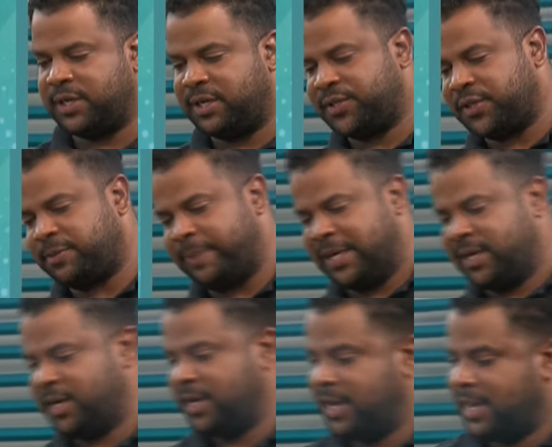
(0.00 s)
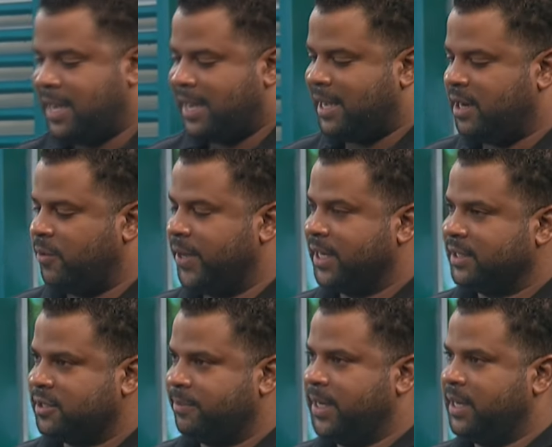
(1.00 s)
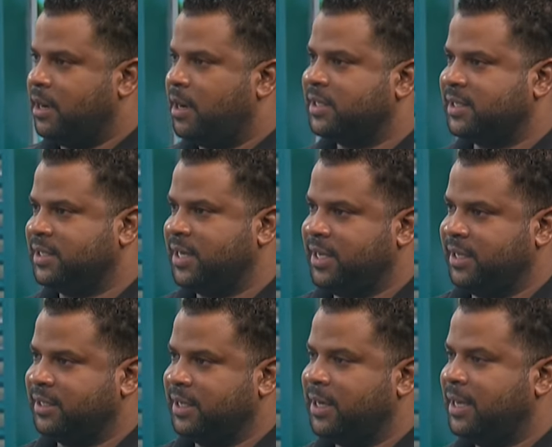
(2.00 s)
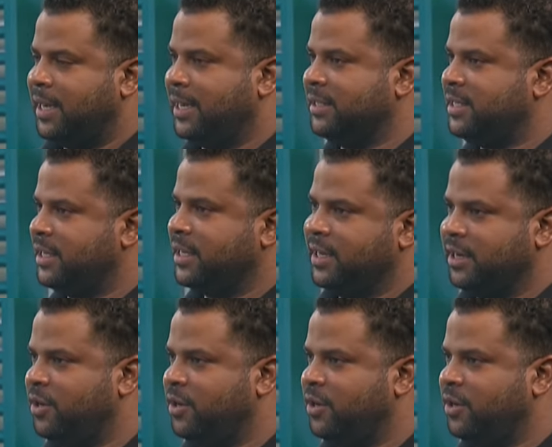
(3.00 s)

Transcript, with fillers: are suspending, allowing it to be oxygenated and taking in the